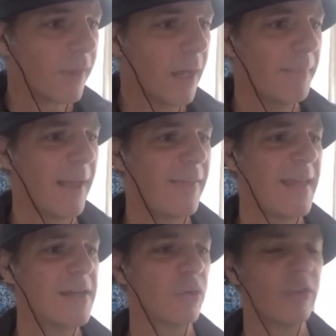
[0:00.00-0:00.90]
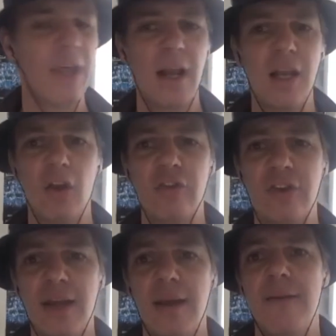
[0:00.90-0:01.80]
And the Eagles last
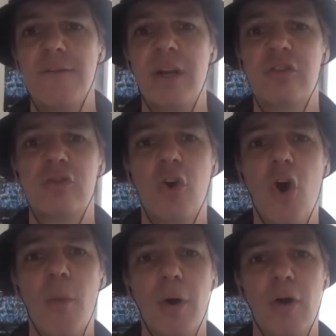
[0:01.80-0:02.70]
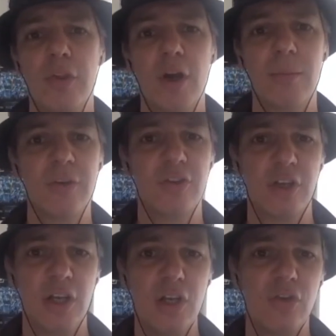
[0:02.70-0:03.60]
year finished top of the
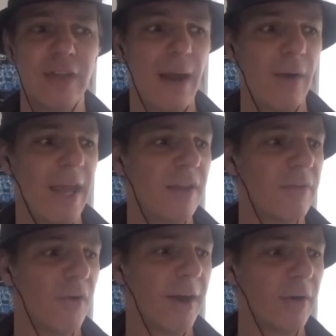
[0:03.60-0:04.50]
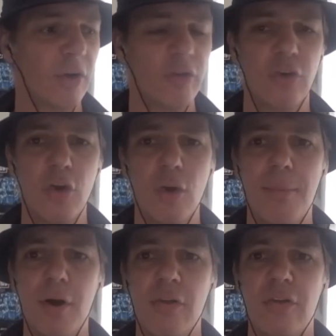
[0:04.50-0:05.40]
competition, losing out in the final to
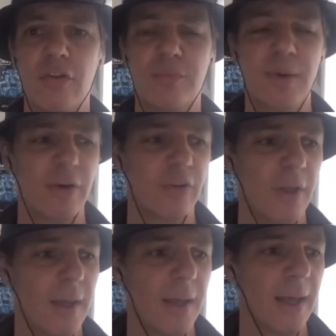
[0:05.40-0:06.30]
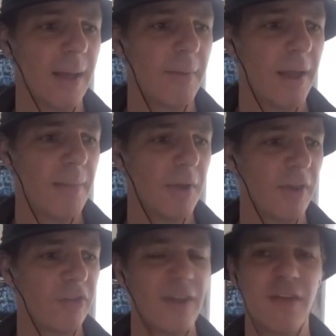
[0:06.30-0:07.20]
Perth Spirit. But
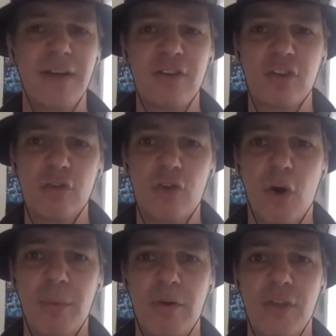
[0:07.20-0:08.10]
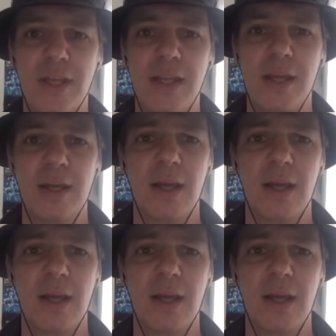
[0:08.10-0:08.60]
let's say they finished top of the